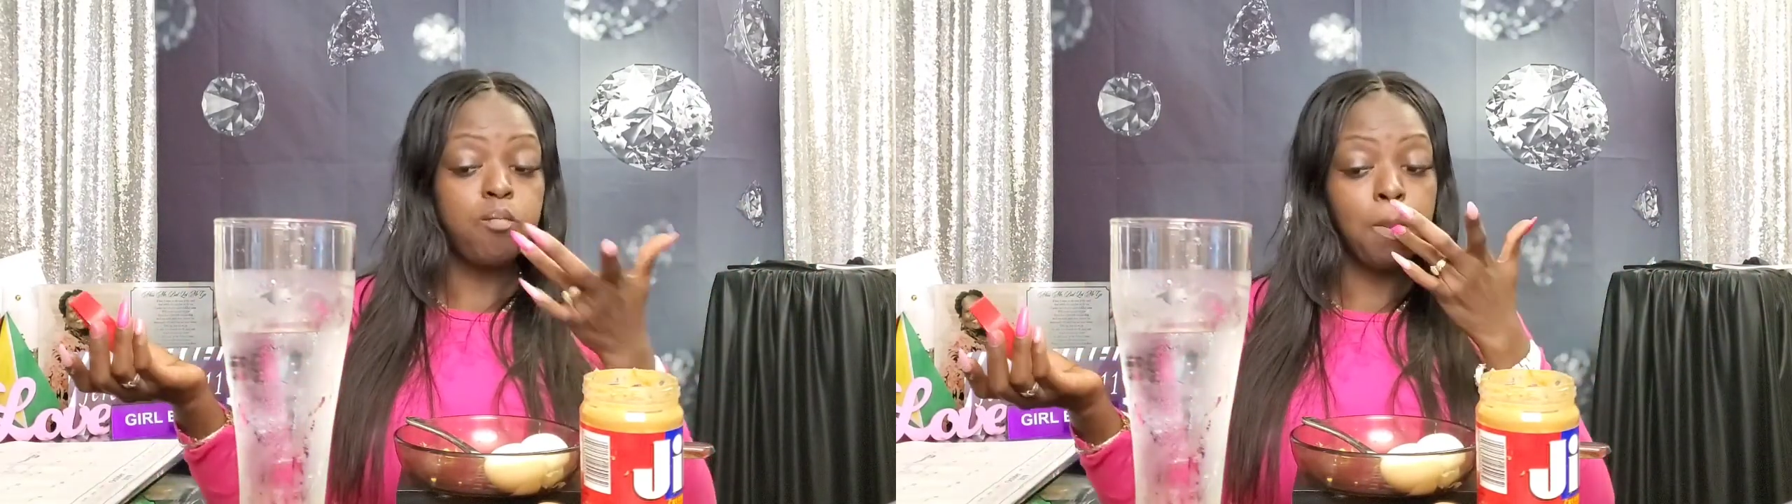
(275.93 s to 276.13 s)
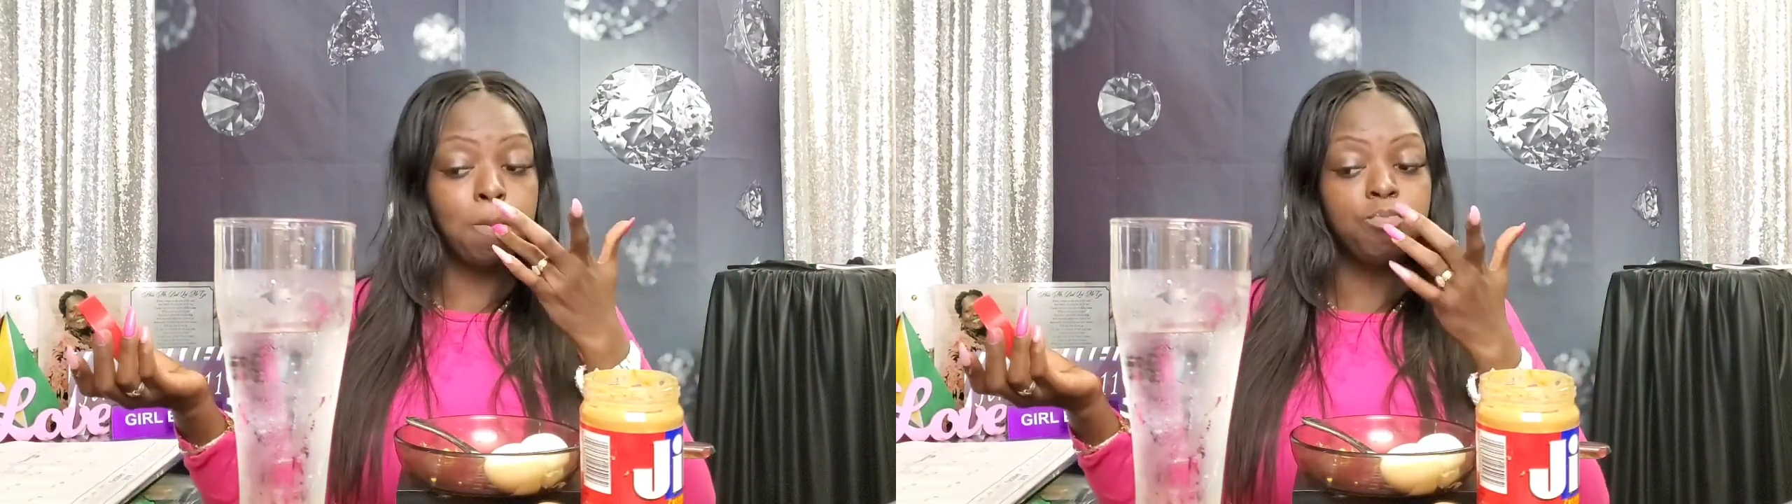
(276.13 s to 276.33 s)

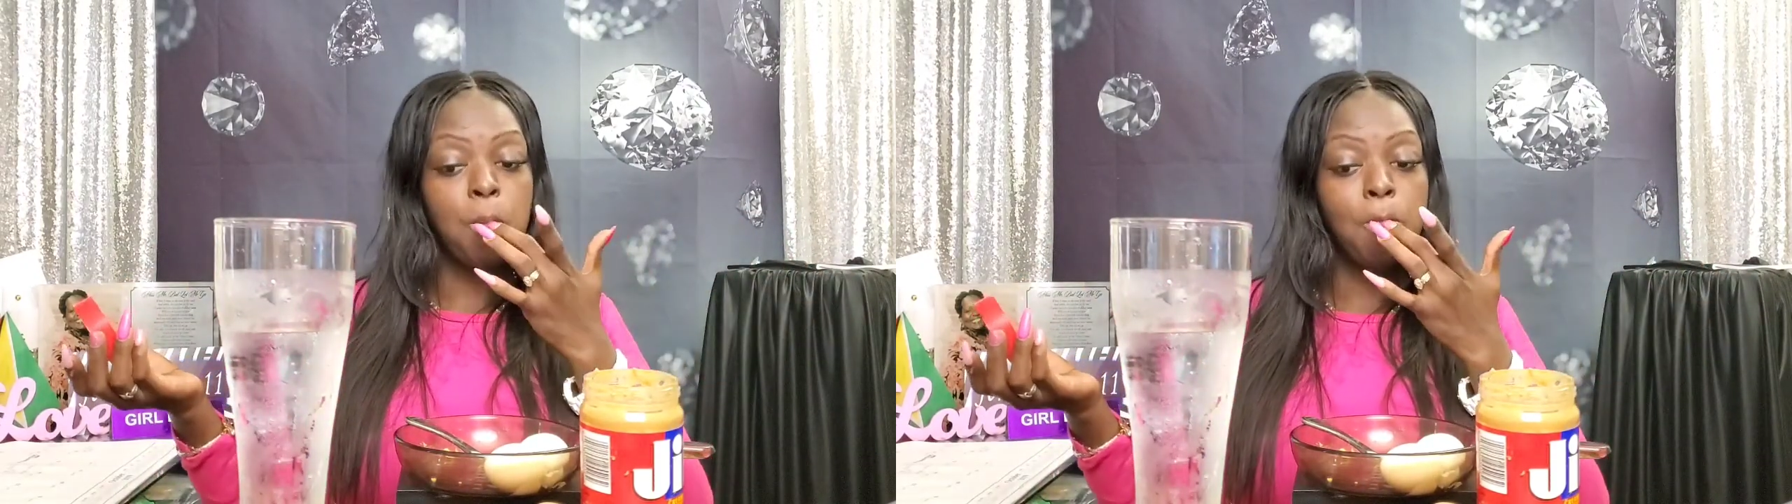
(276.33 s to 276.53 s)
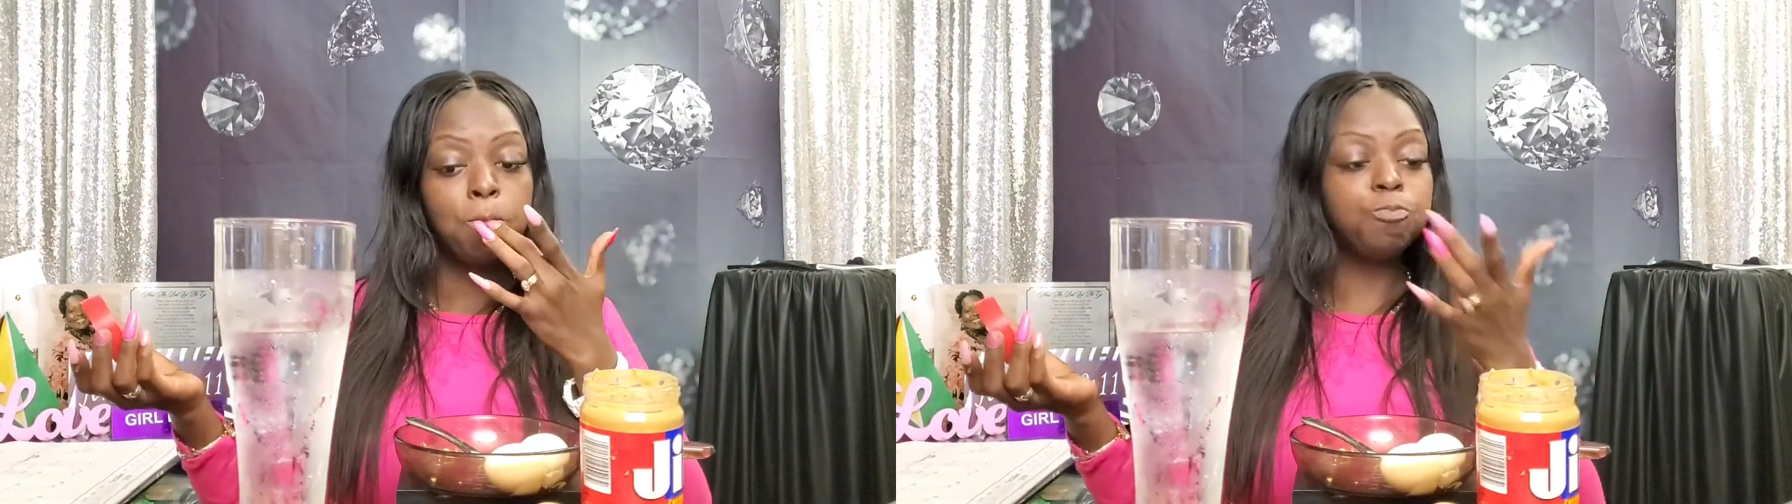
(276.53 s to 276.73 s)
If you
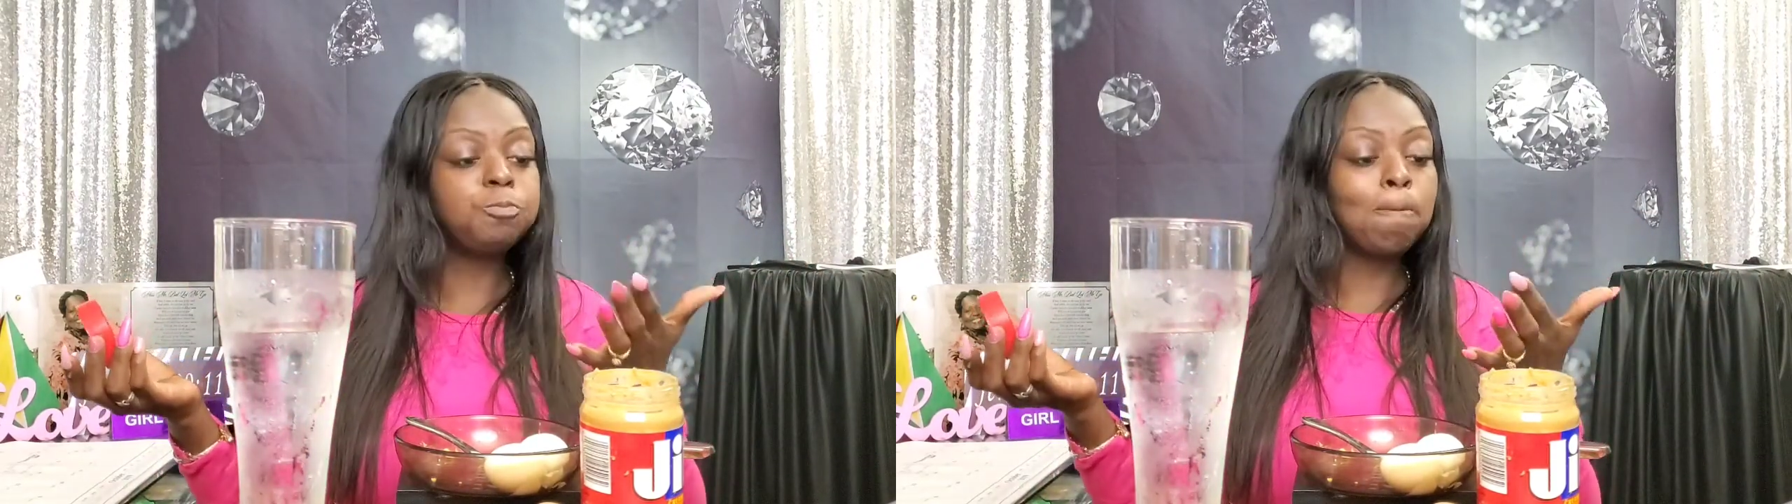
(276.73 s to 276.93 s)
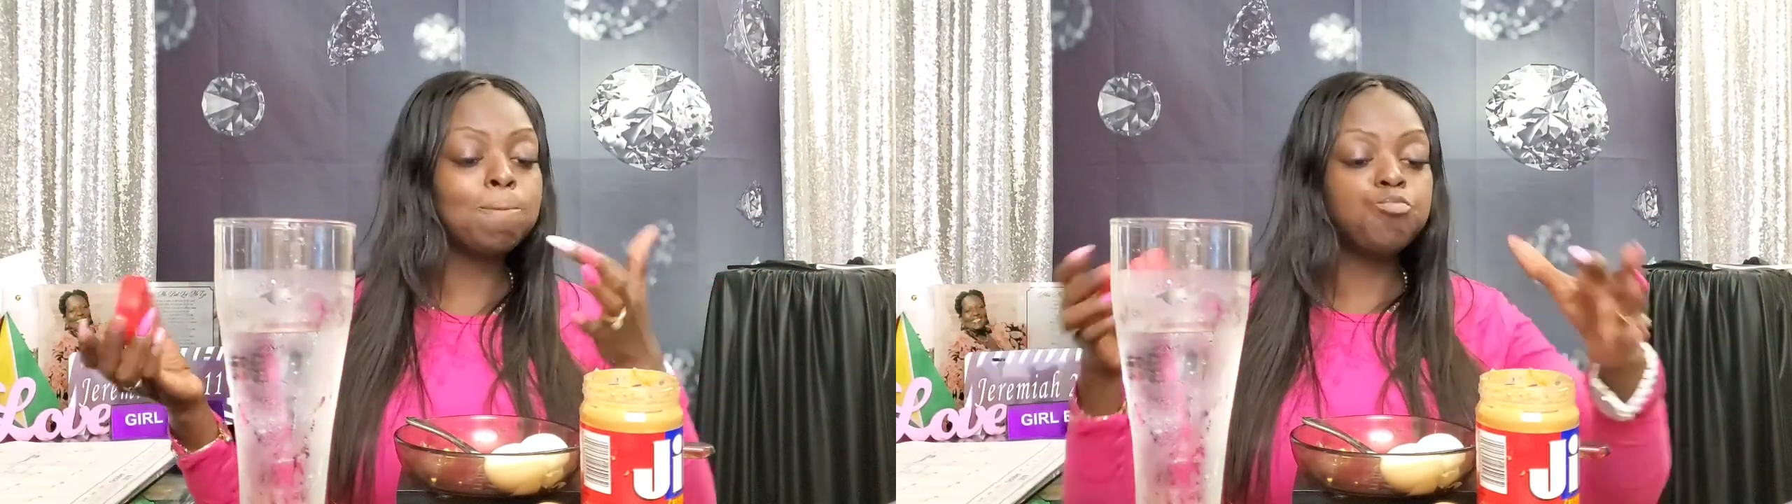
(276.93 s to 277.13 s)
can see
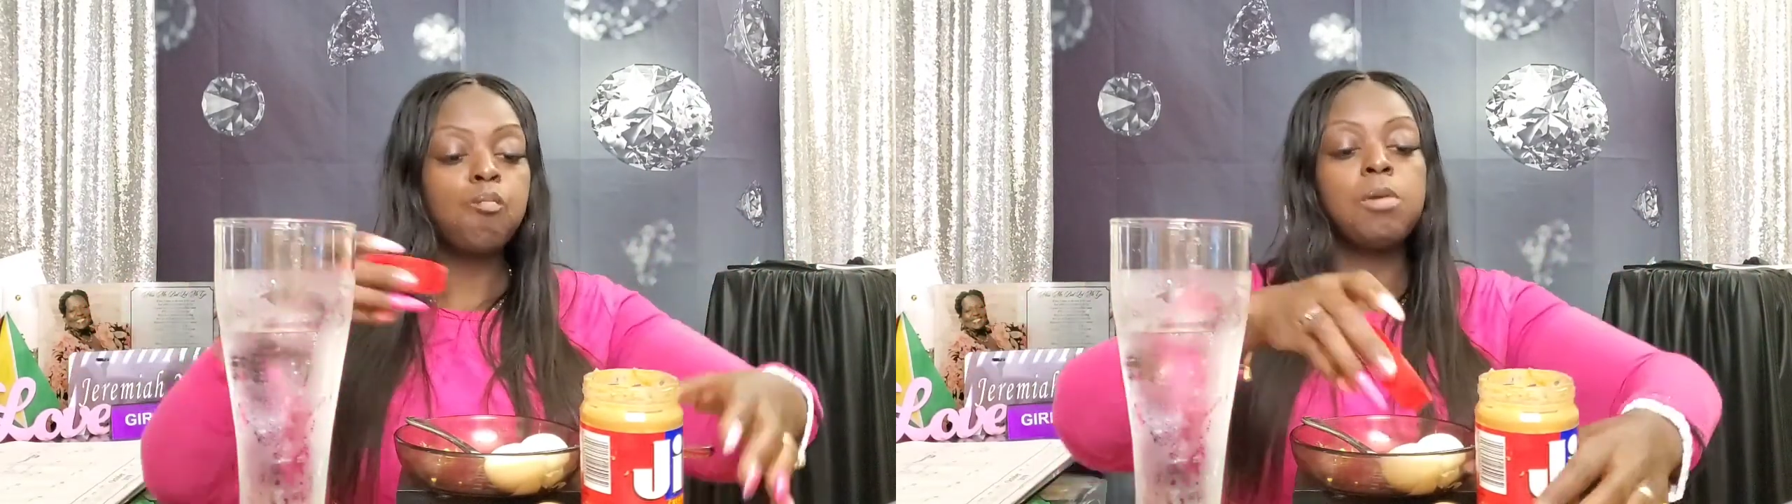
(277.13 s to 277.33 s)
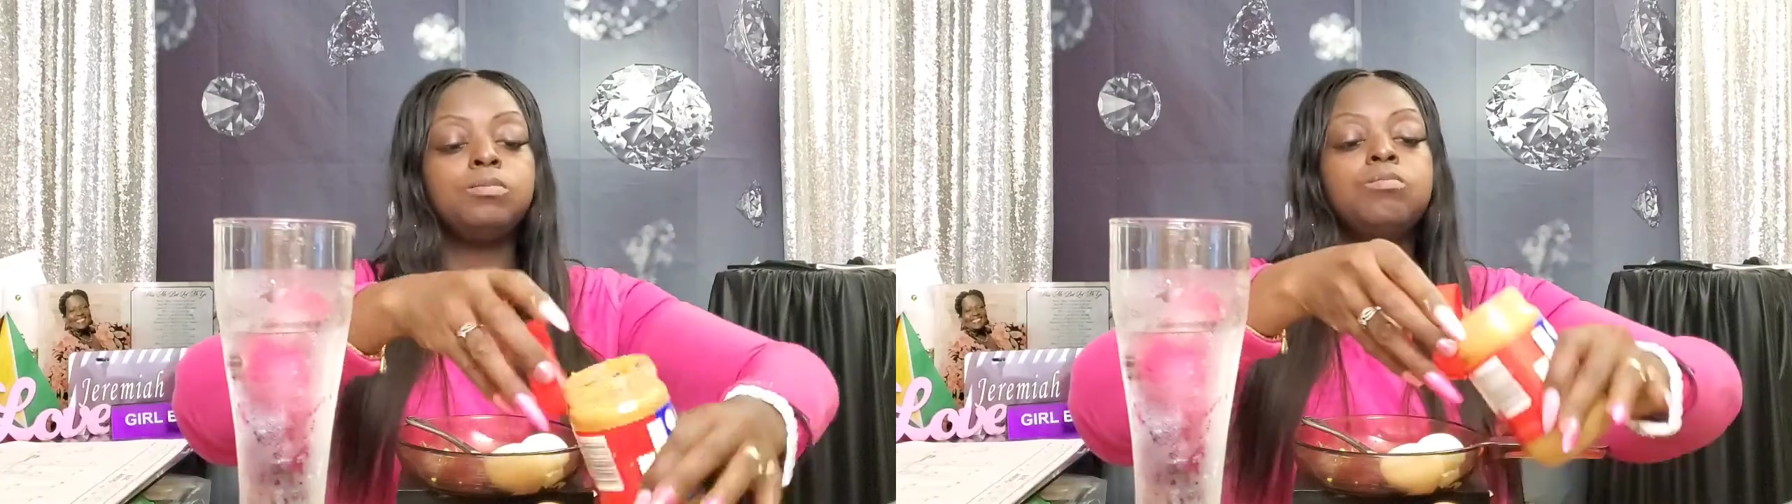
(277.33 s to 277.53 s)
early
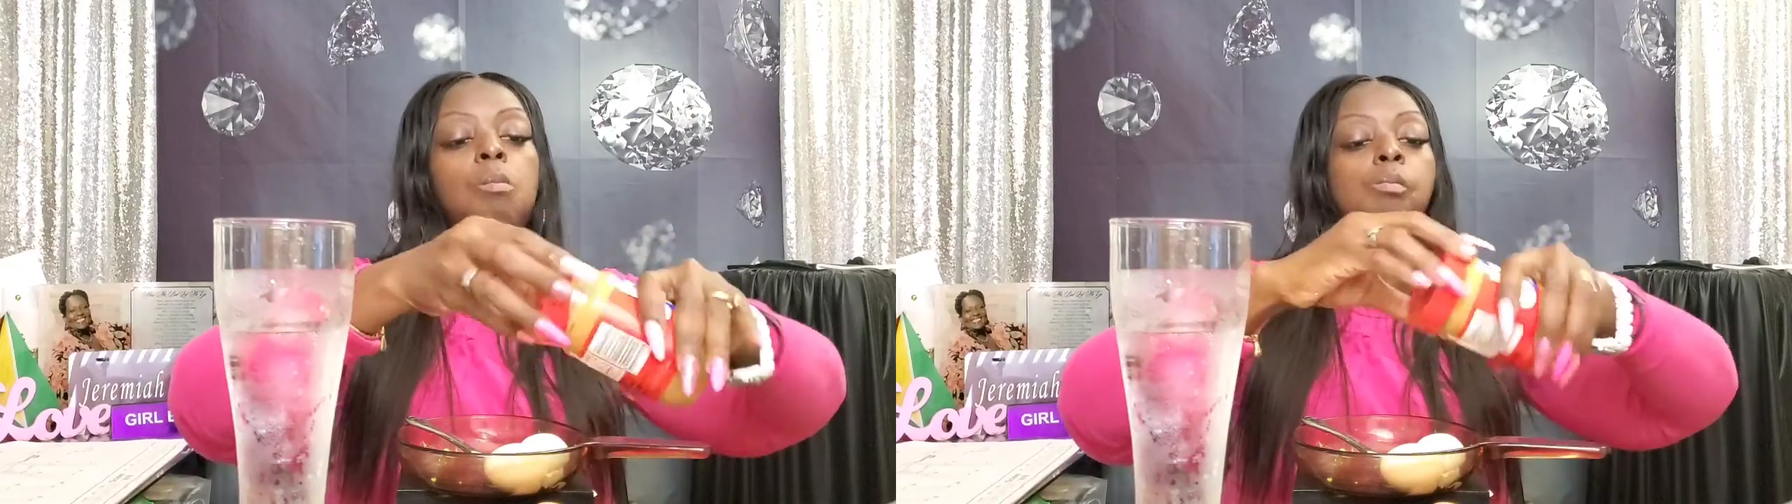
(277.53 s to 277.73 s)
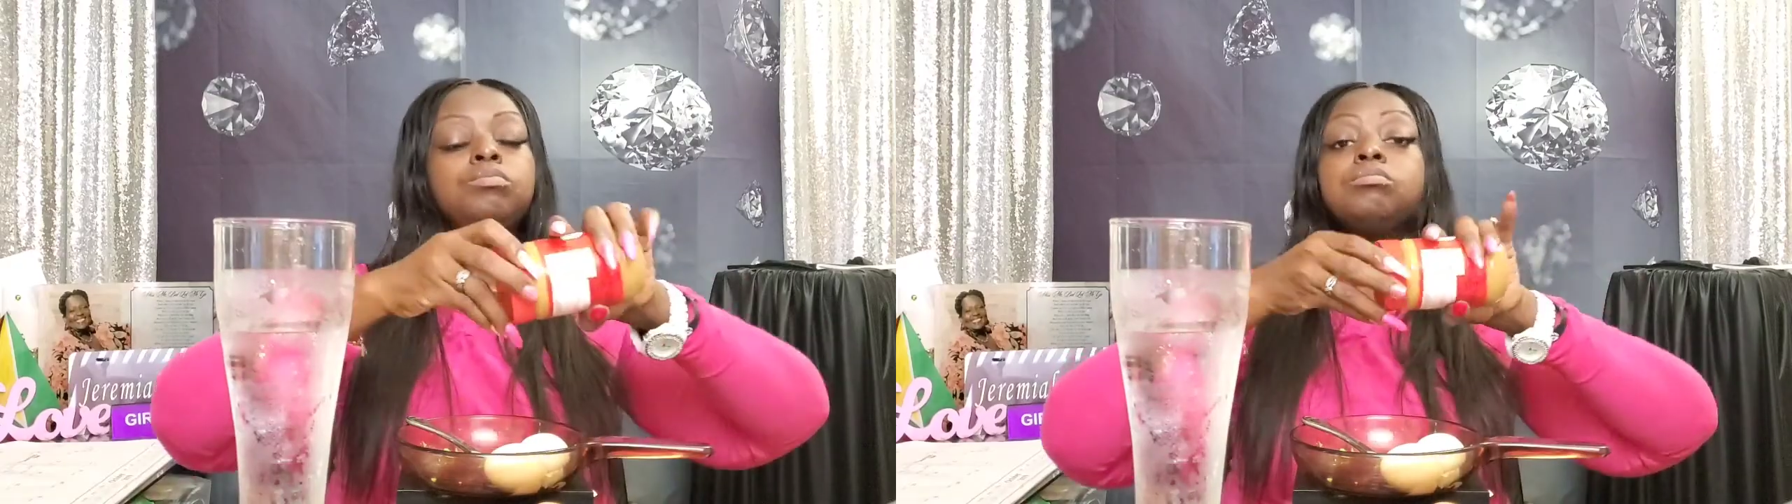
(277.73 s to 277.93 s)
in the
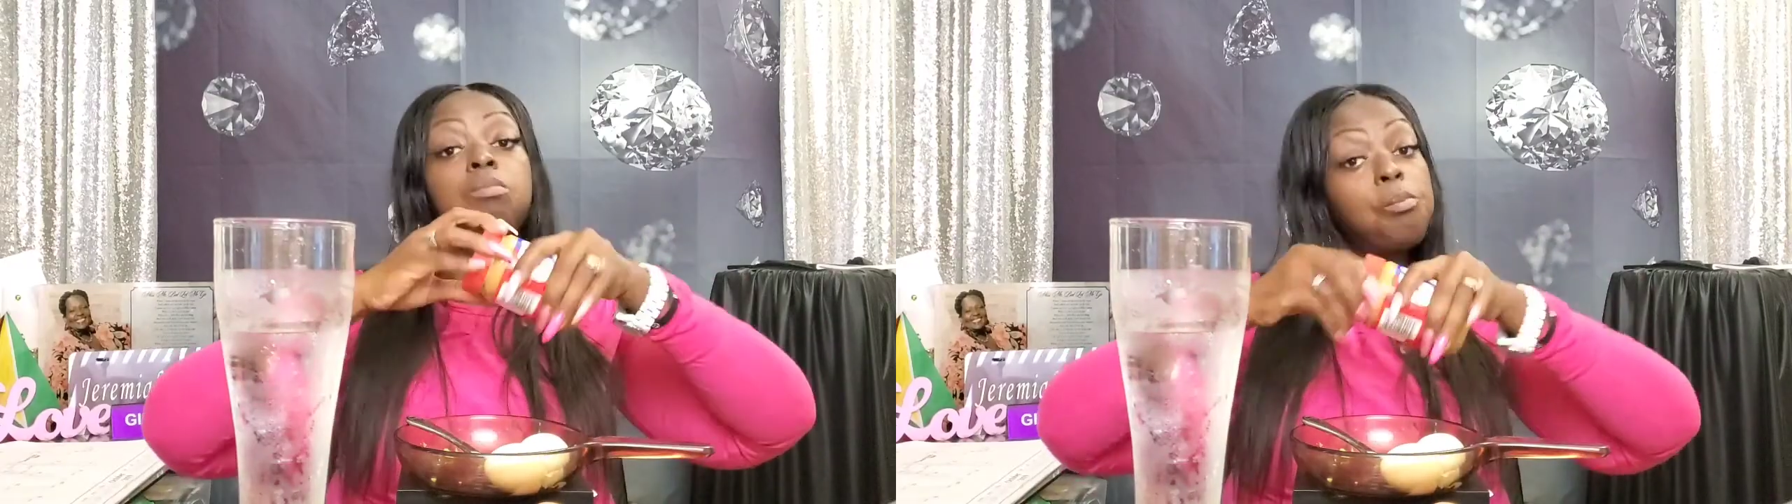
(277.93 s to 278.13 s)
videos,